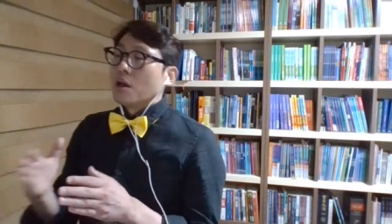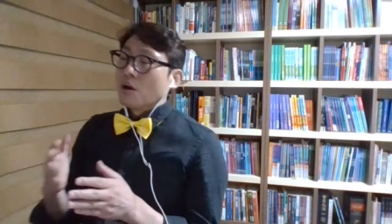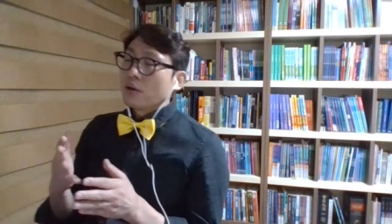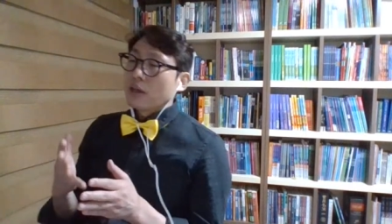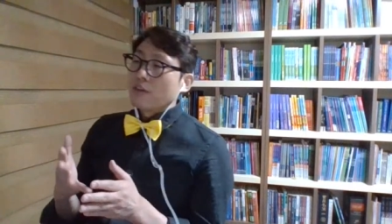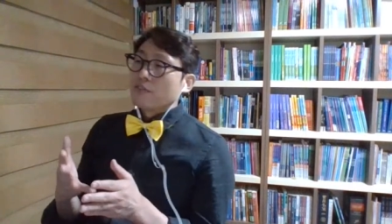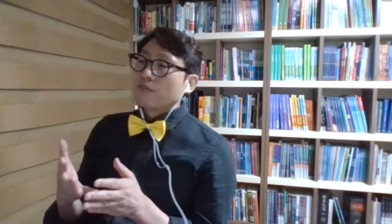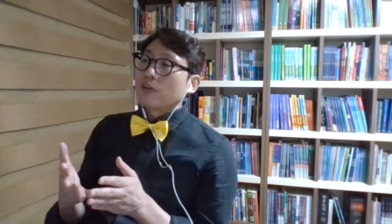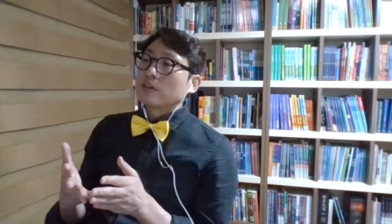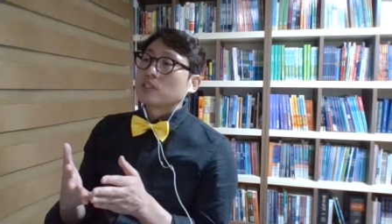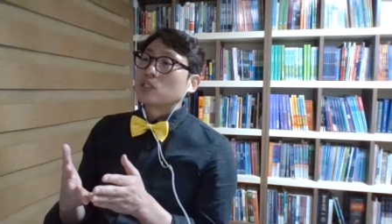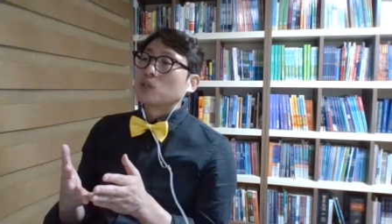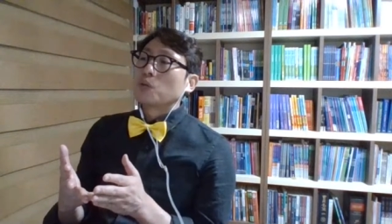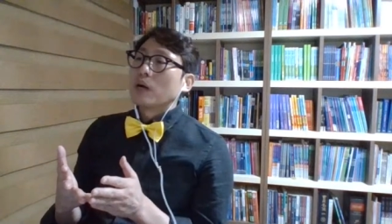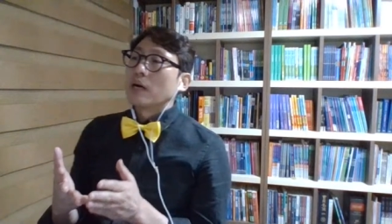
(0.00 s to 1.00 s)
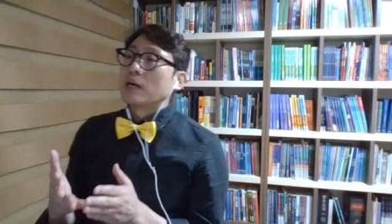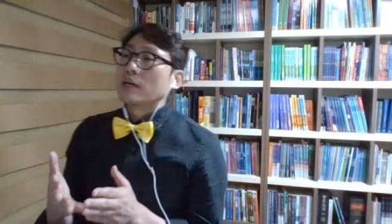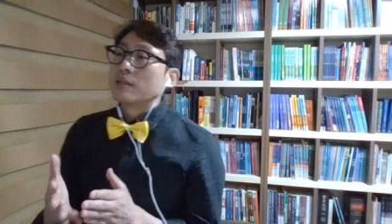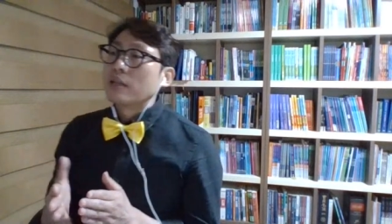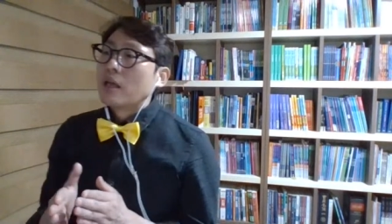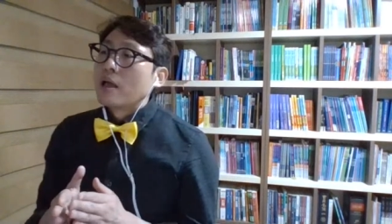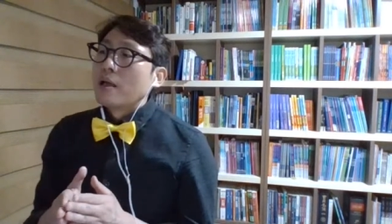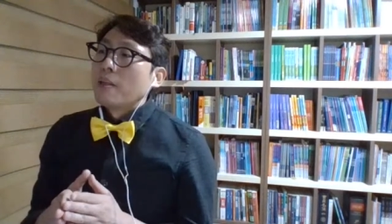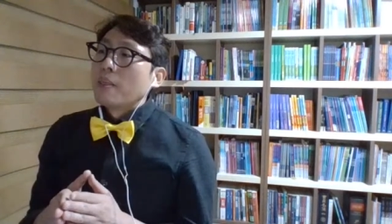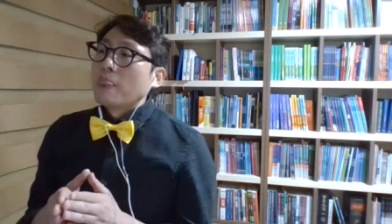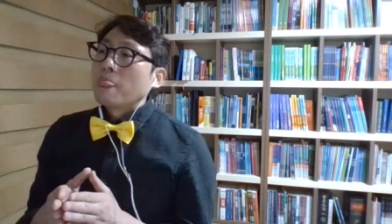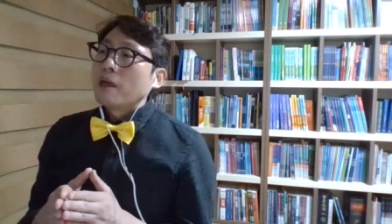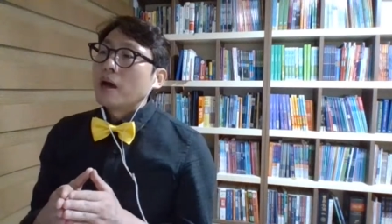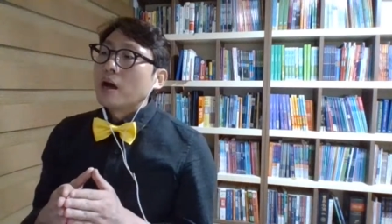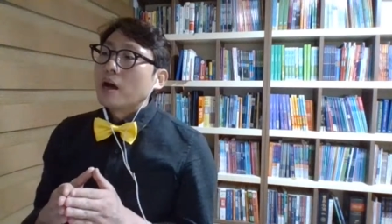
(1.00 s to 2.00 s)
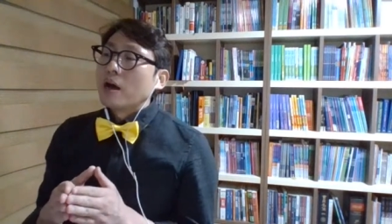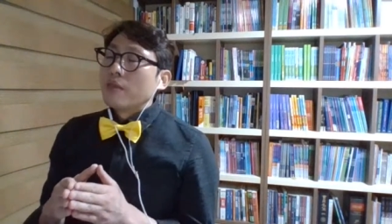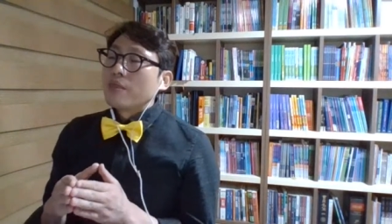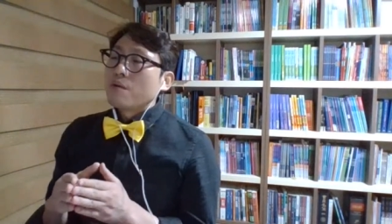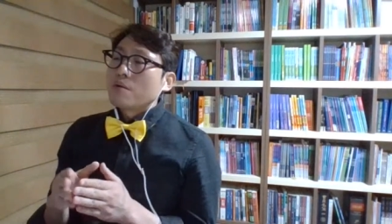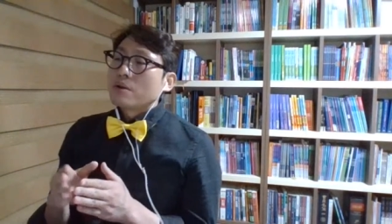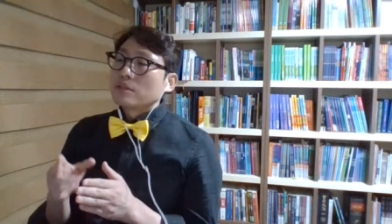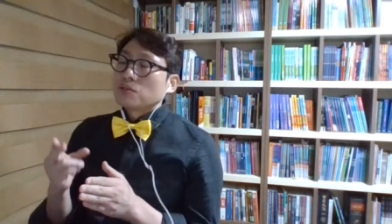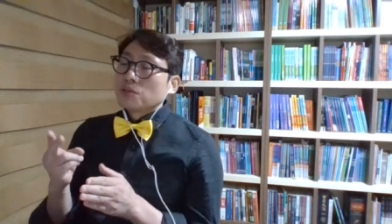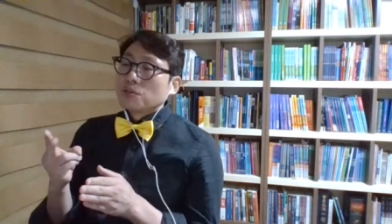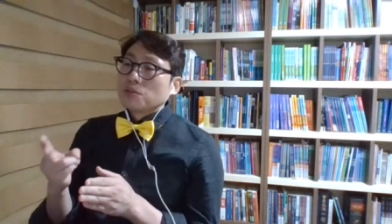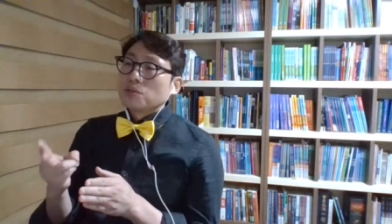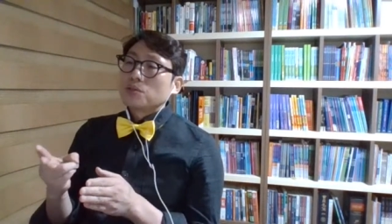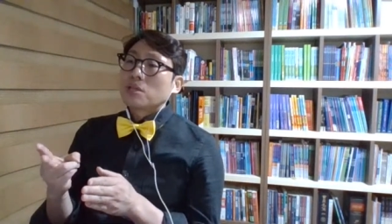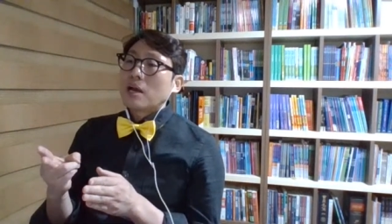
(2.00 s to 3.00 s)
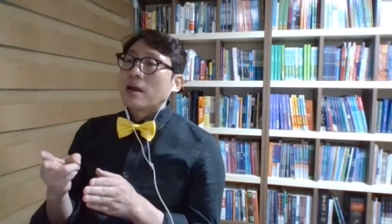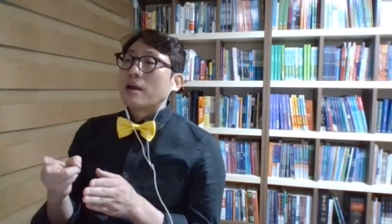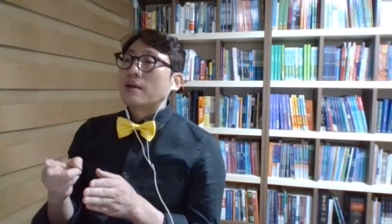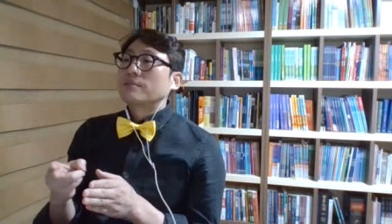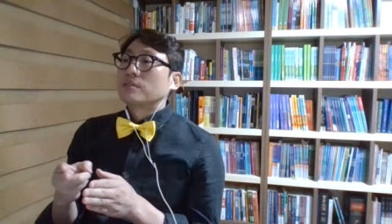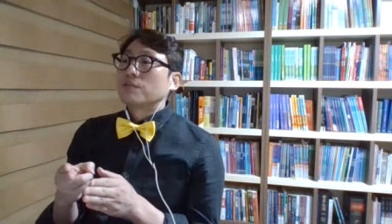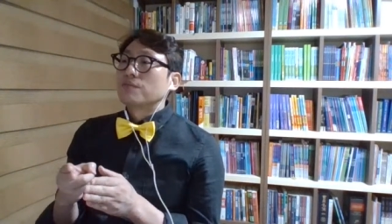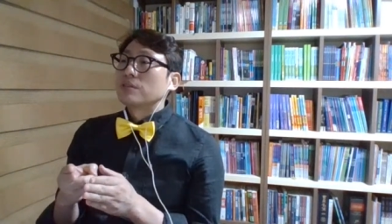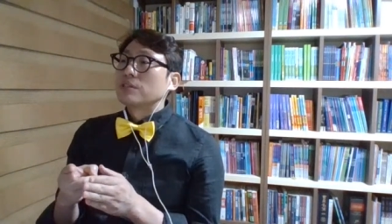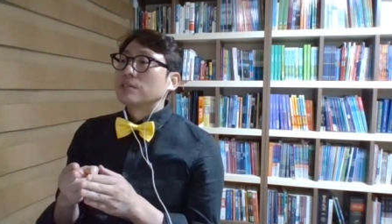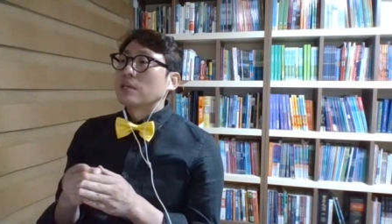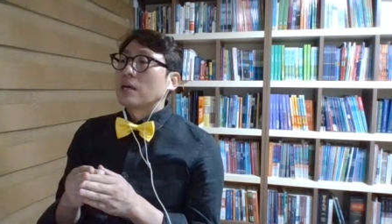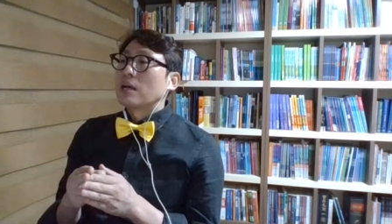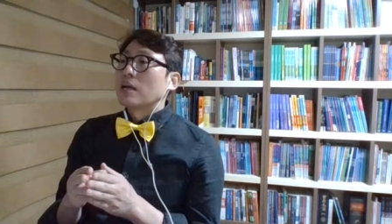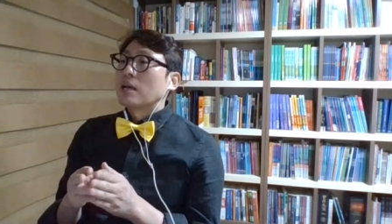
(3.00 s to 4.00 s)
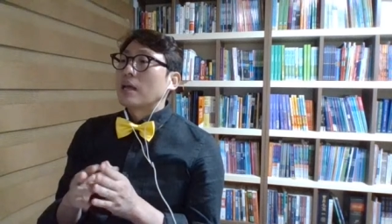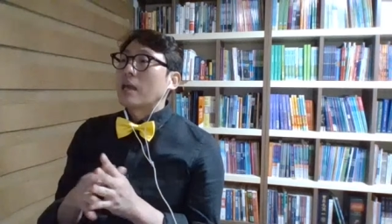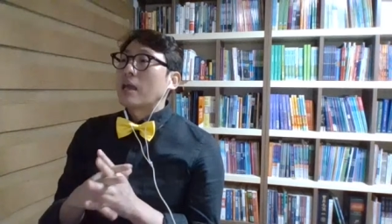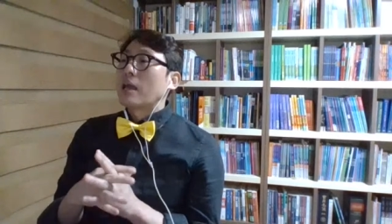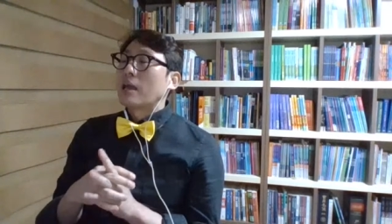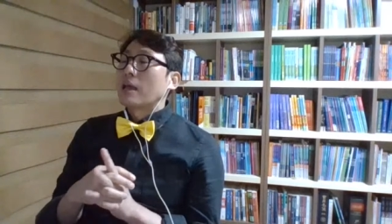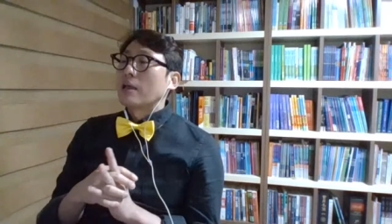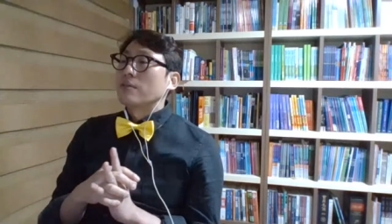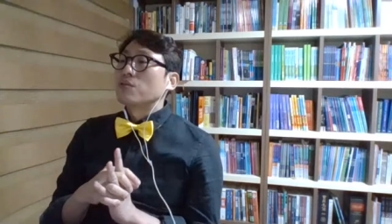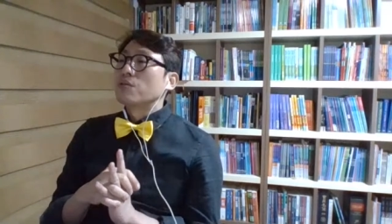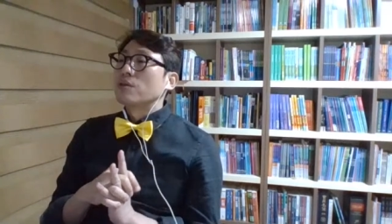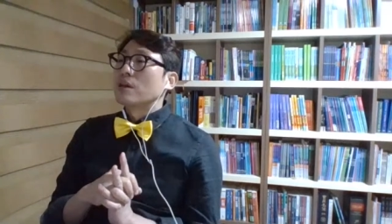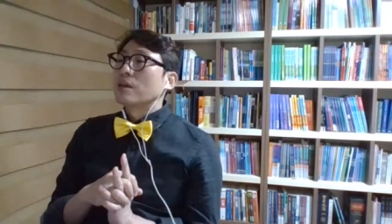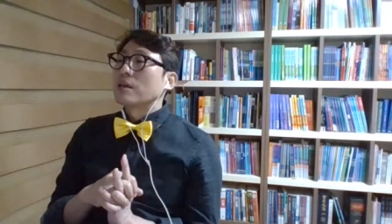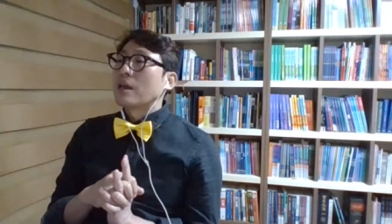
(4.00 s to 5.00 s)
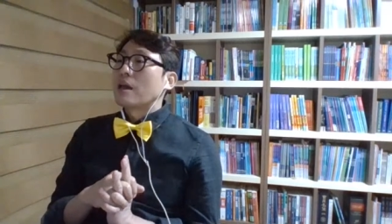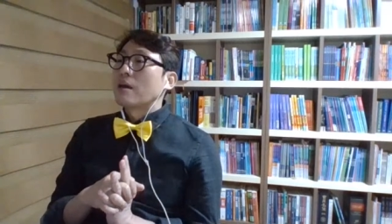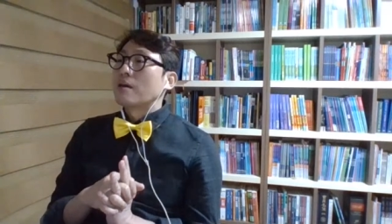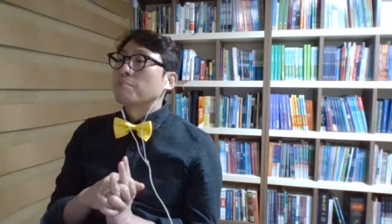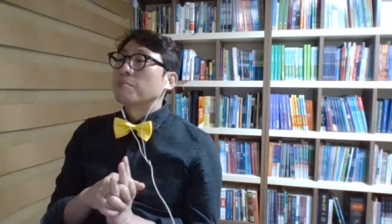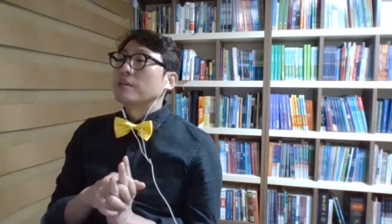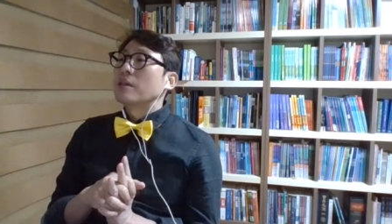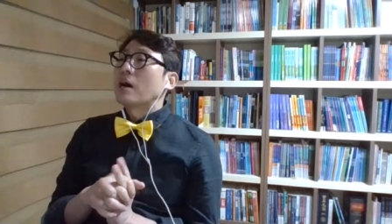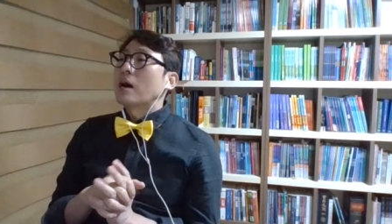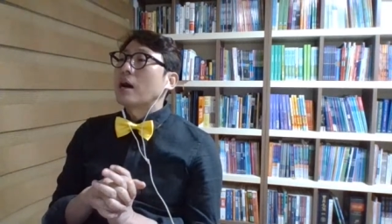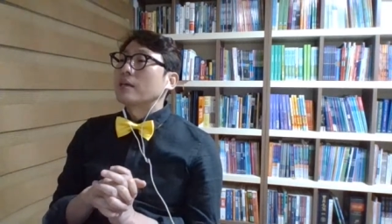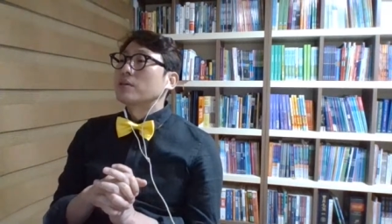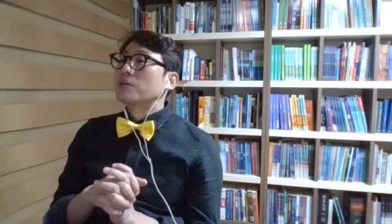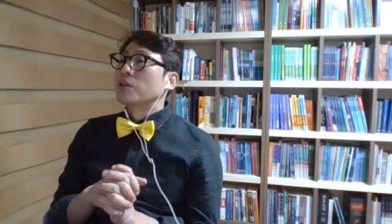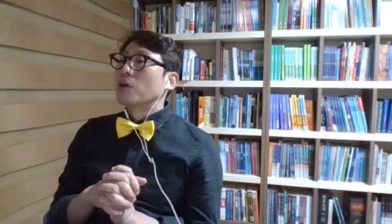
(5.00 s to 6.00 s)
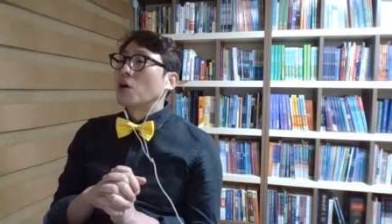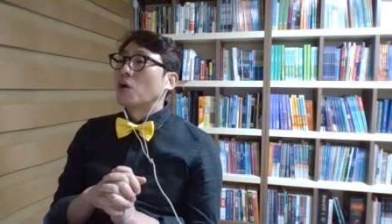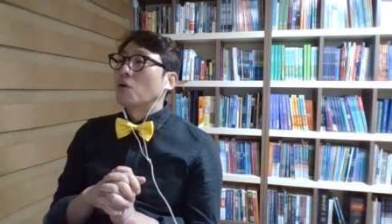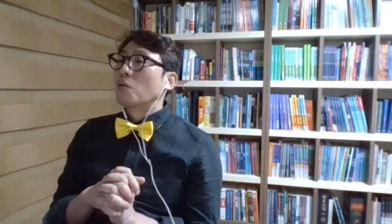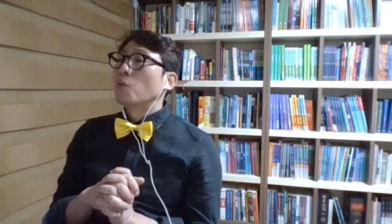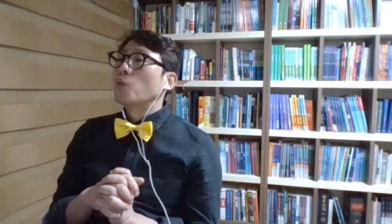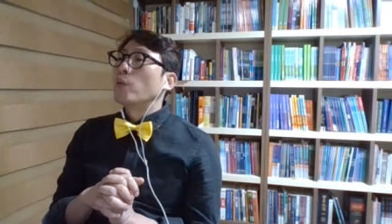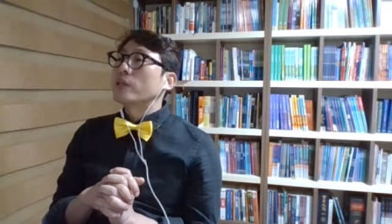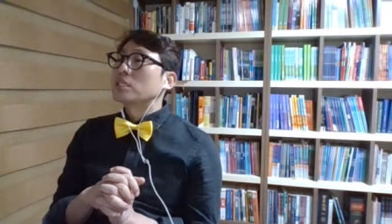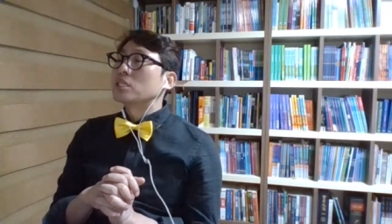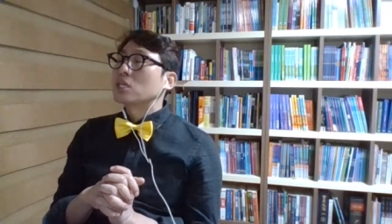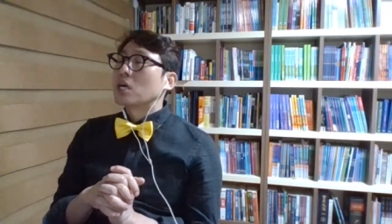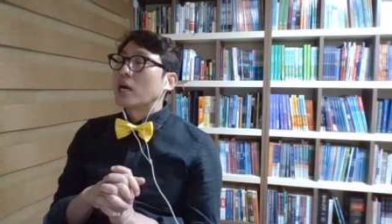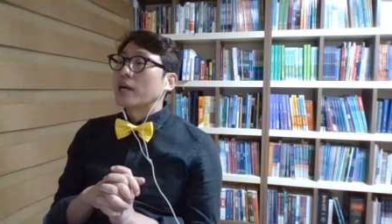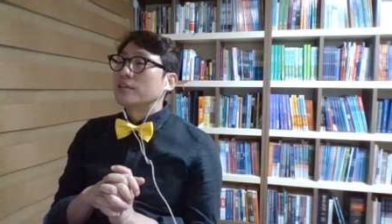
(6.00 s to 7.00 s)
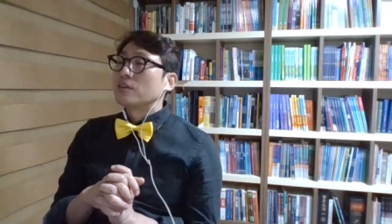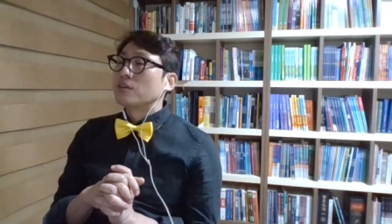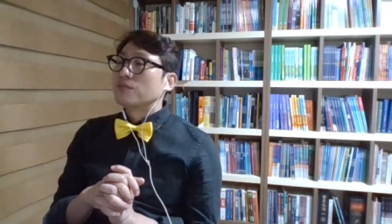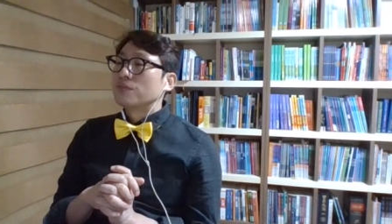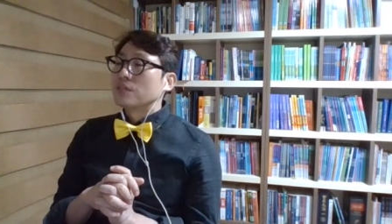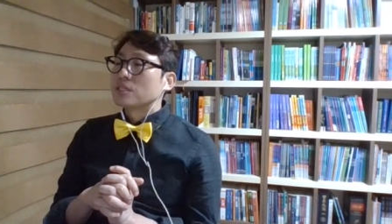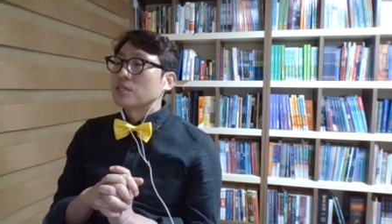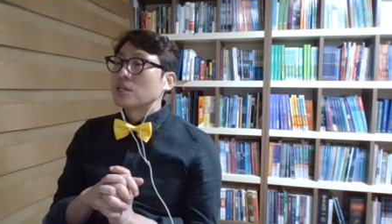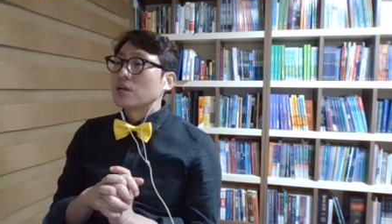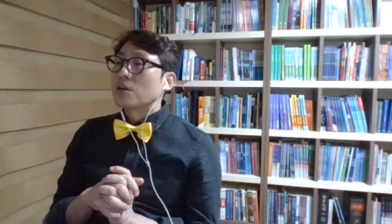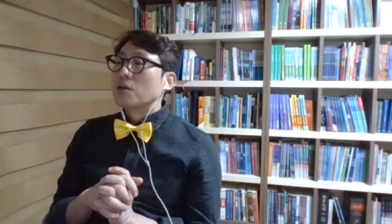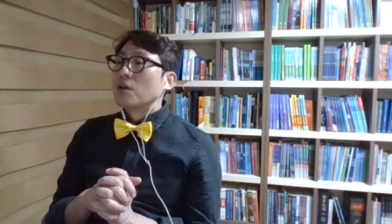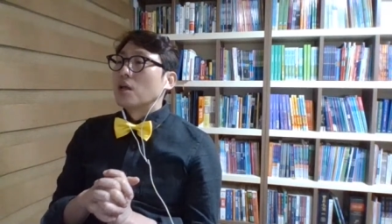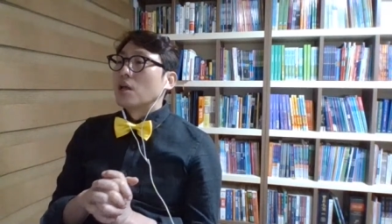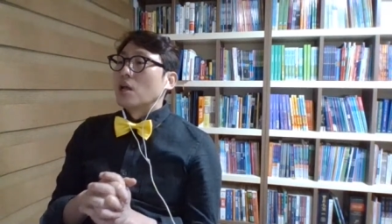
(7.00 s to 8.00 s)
Okay, first one, there were two types of visa and you can get, but I don't know which kind of visa